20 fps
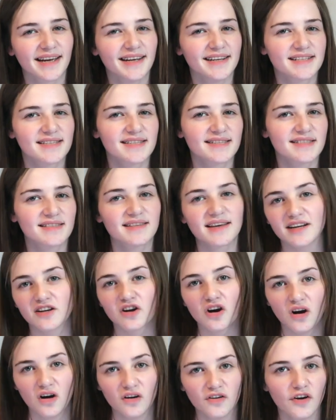case they
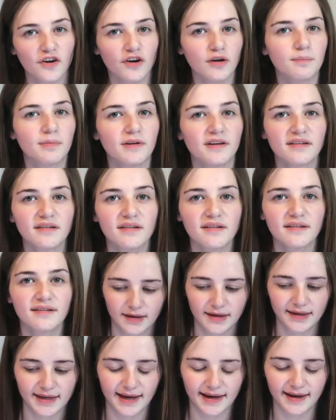can't open.
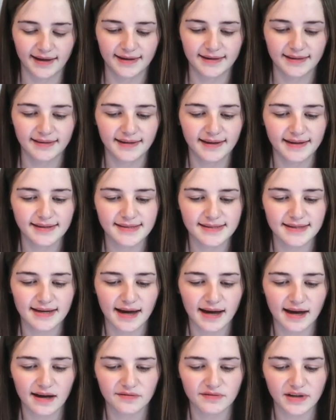Okay, let's
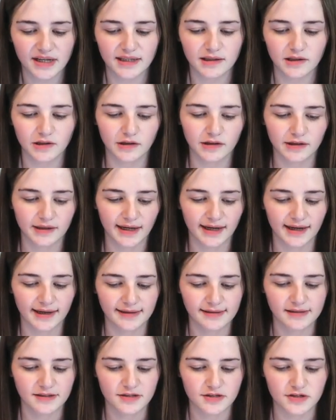have a look
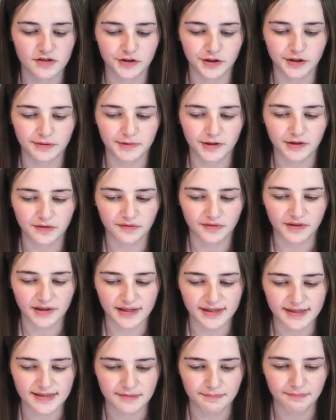at some of
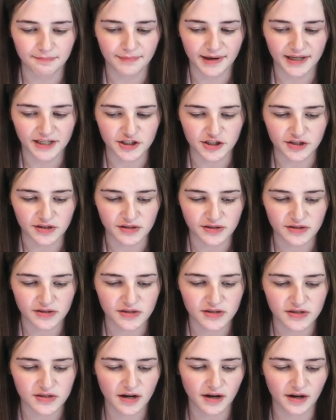these measures.
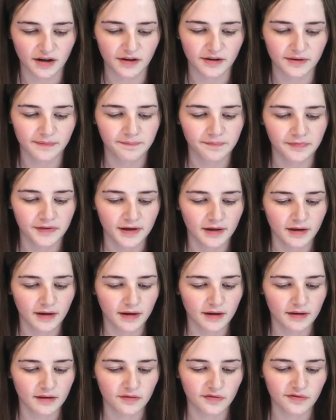So
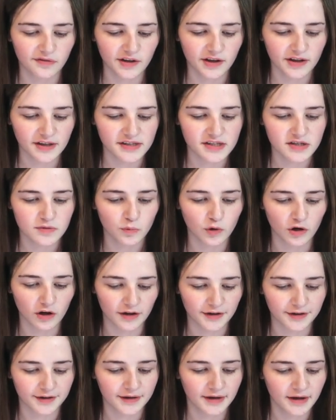the first
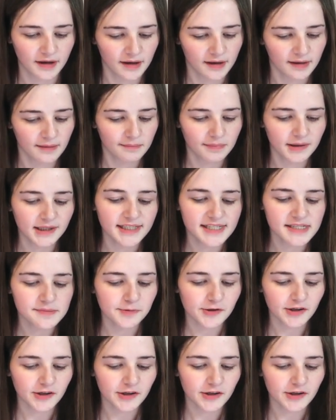one: please